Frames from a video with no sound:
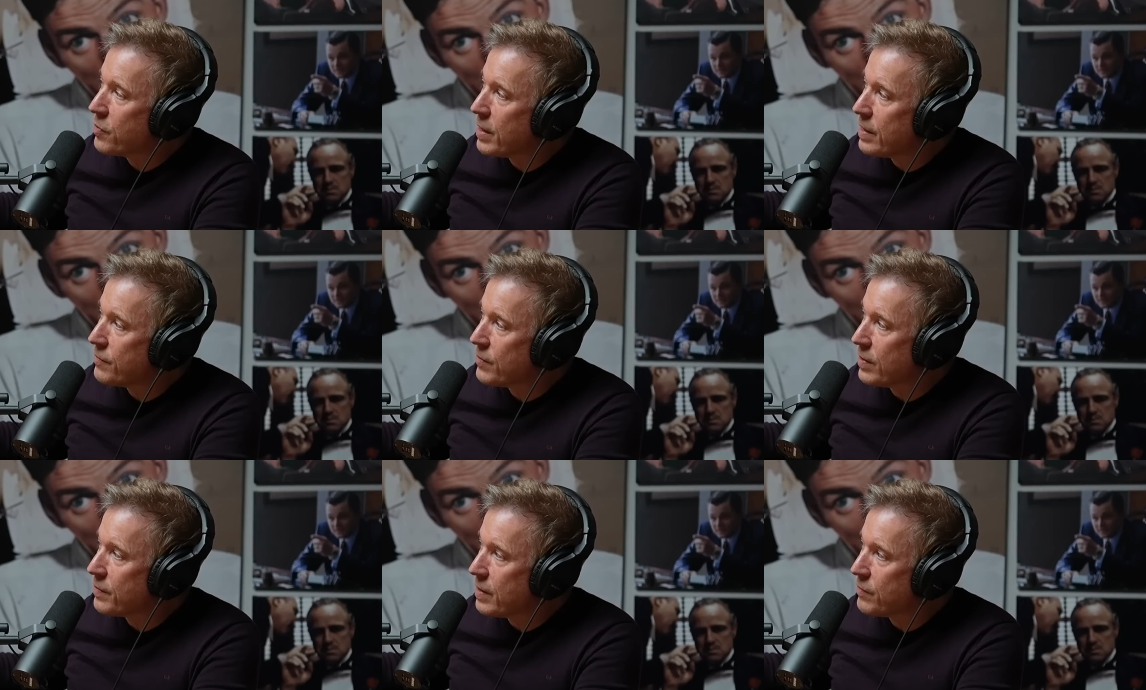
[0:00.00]
Speaker 1: they've
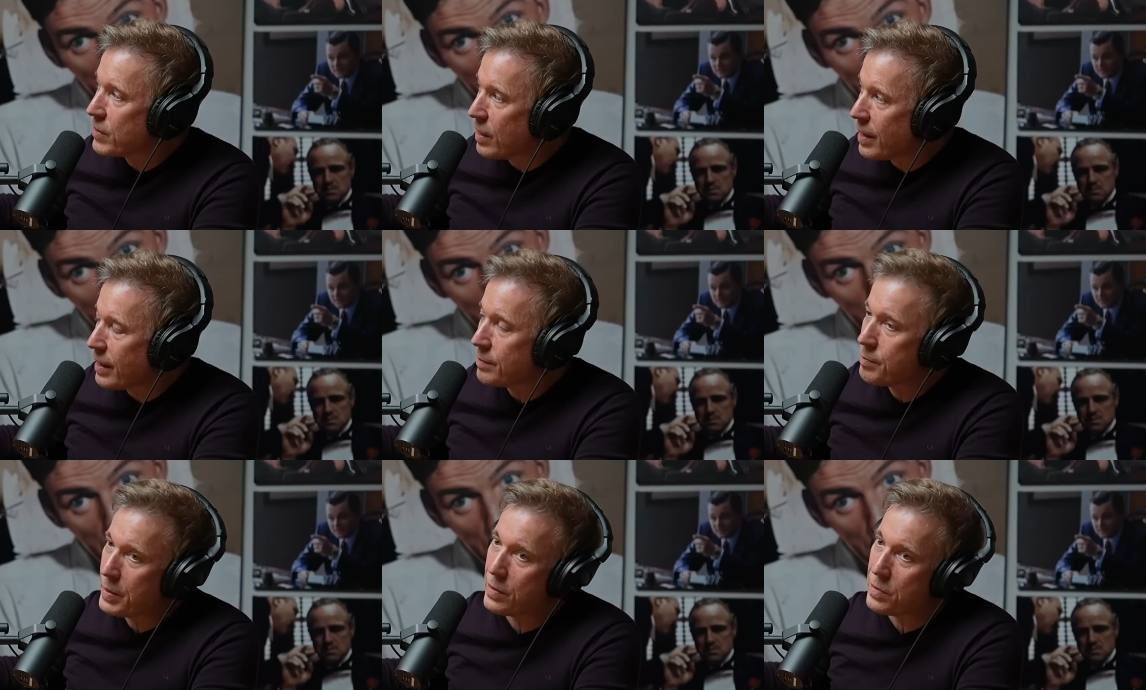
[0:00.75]
they've
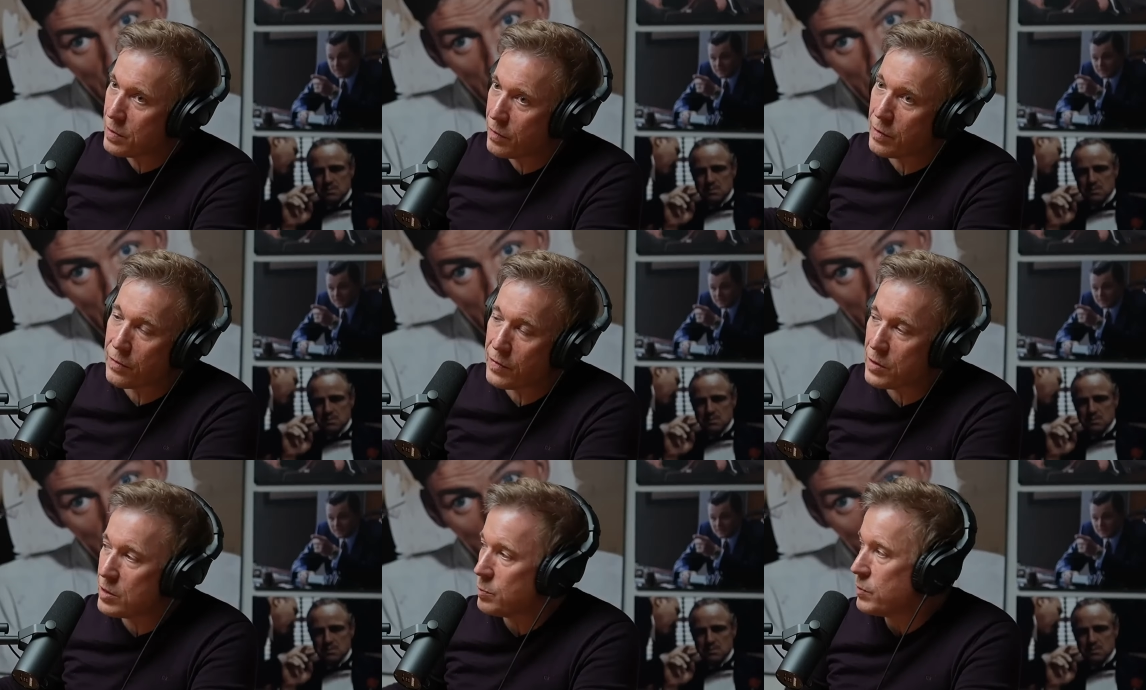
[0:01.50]
got because of their
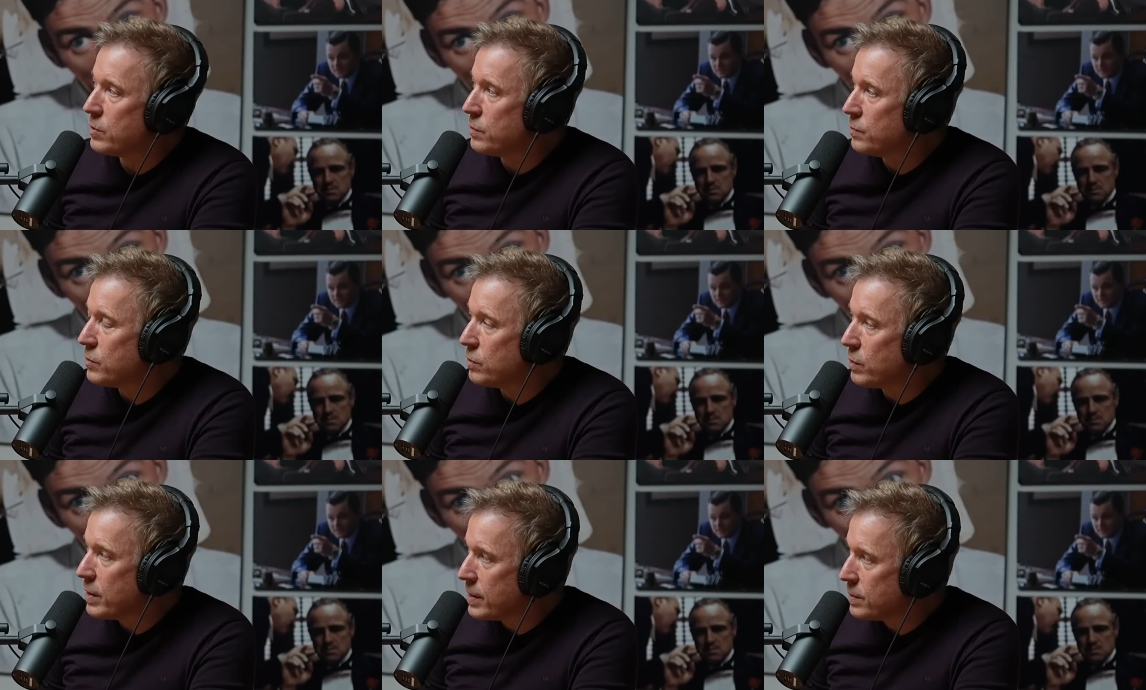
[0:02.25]
friendship with the, the
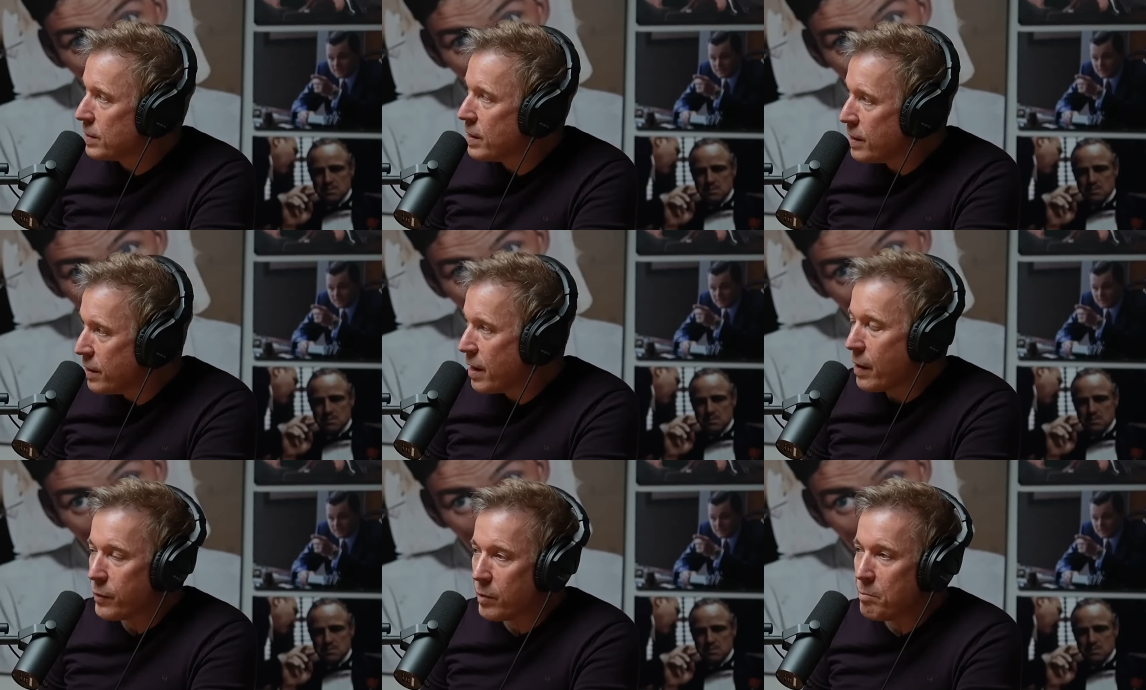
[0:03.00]
Iranians
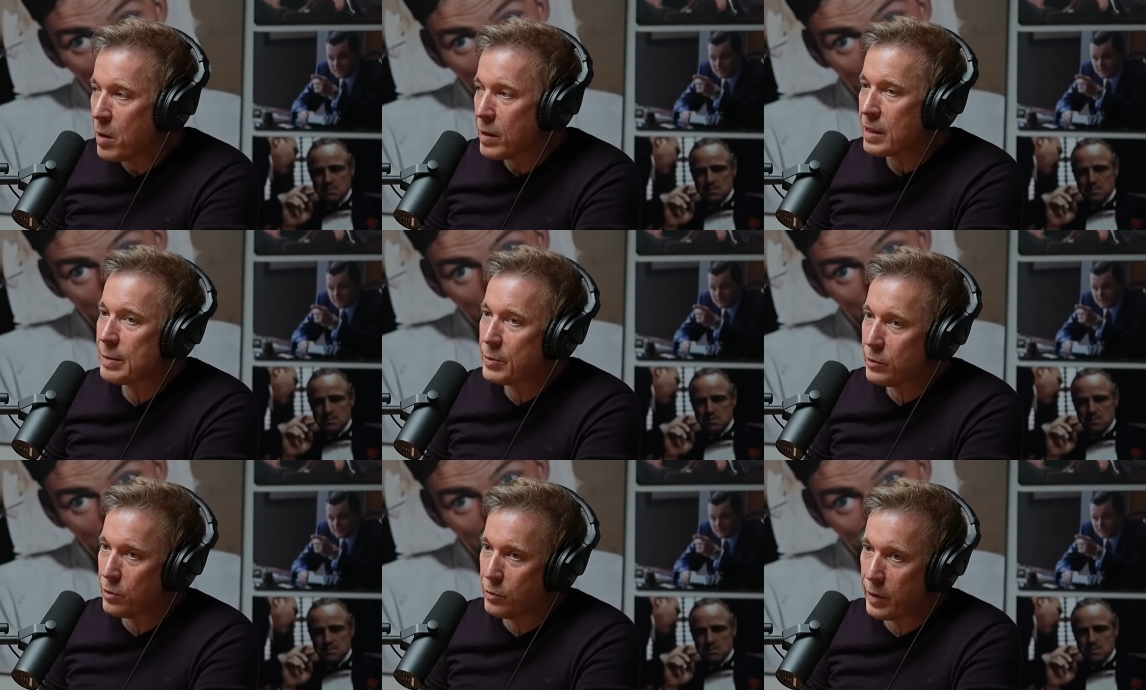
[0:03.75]
a
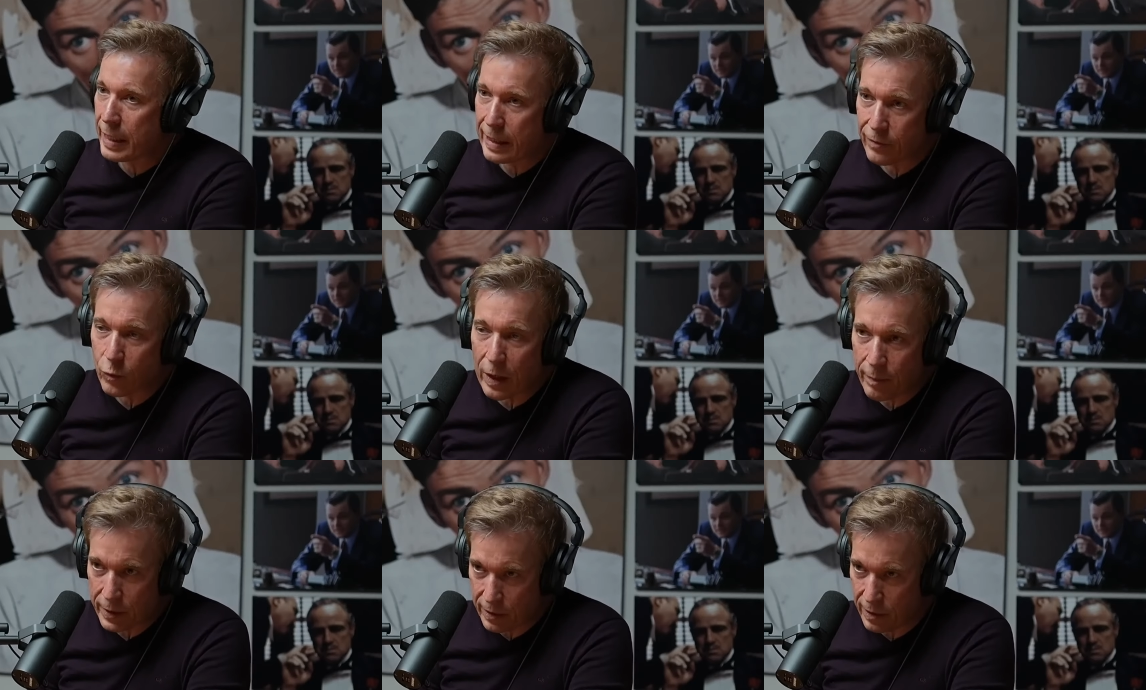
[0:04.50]
remarkable array of
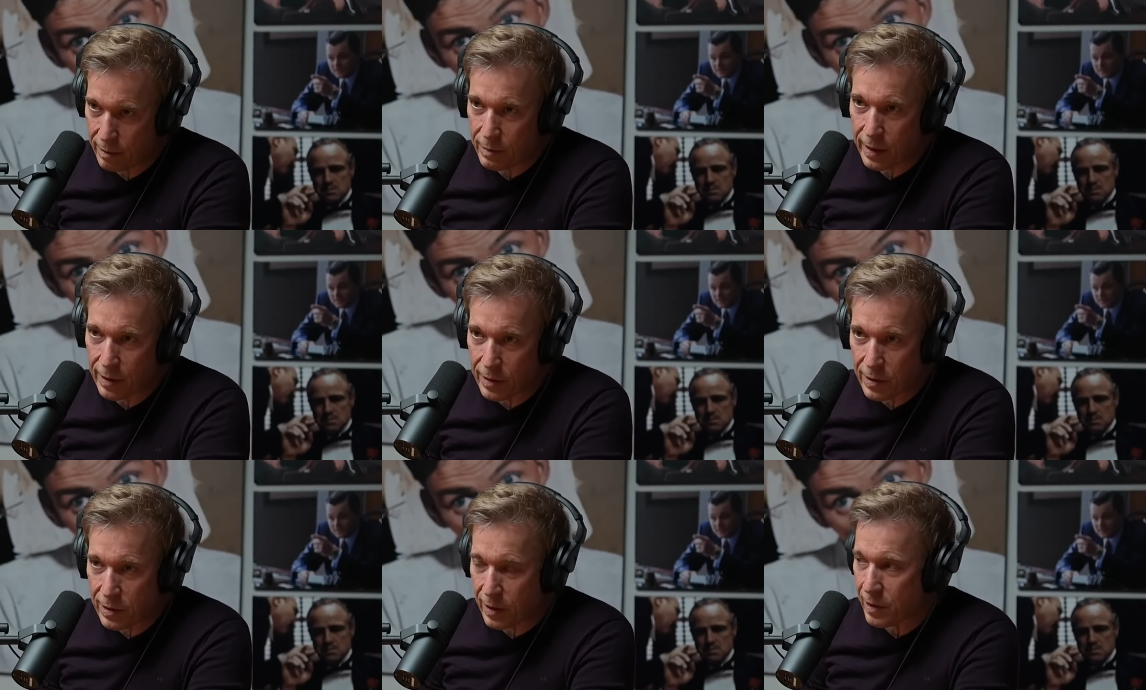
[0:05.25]
weapons, and
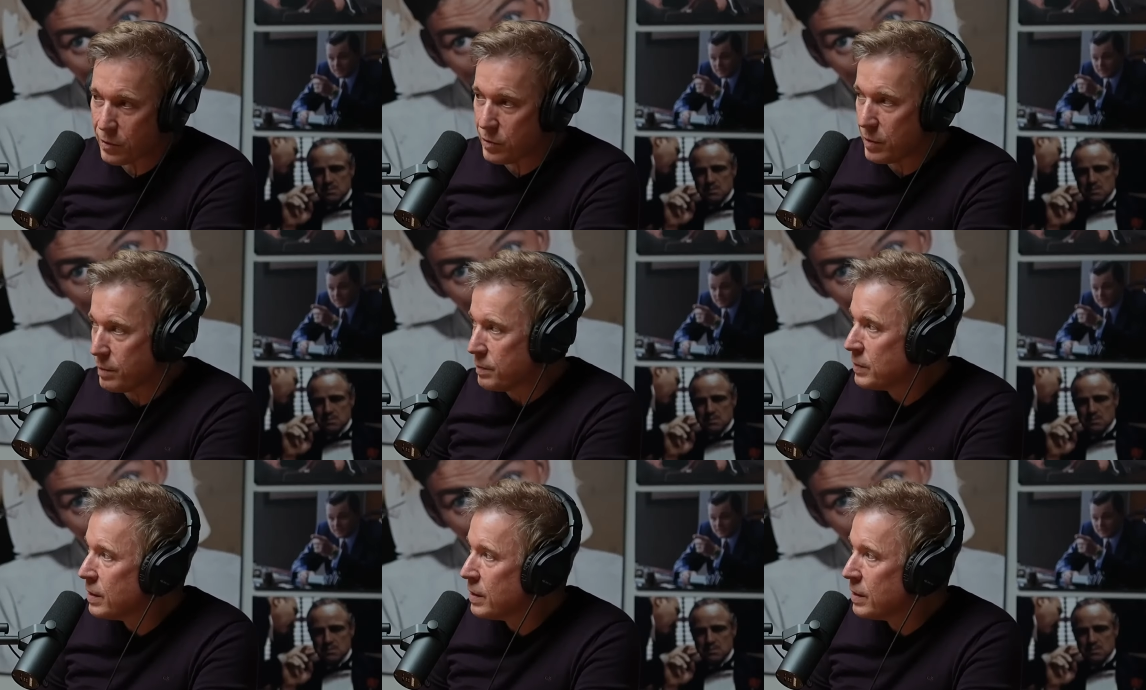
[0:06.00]
this is a country that,